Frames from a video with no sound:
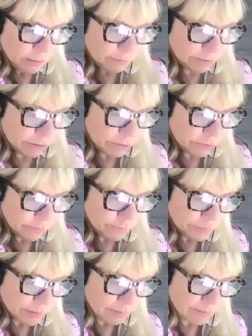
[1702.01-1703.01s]

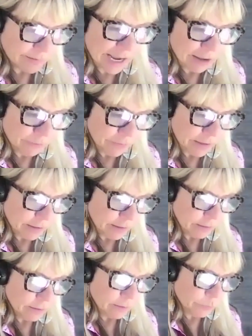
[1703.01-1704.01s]
so
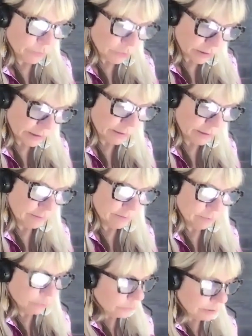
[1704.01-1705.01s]
staffing, employees,
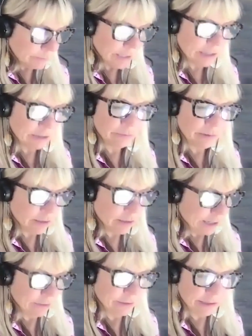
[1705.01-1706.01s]
employee management,
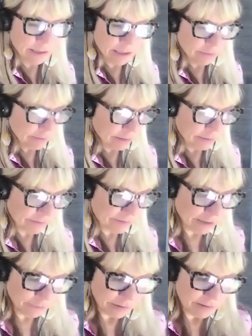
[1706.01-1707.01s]
hiring, hiring, you know,
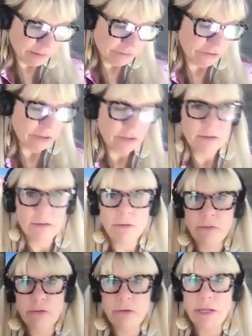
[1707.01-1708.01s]
staff retention,
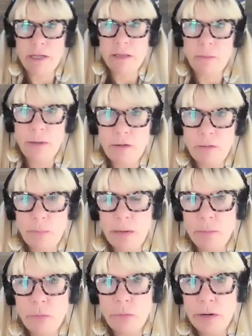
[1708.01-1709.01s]
those are like the biggest
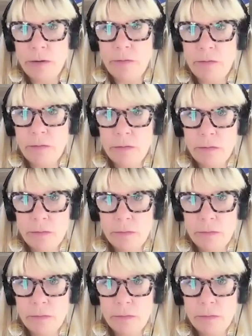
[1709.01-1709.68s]
pain points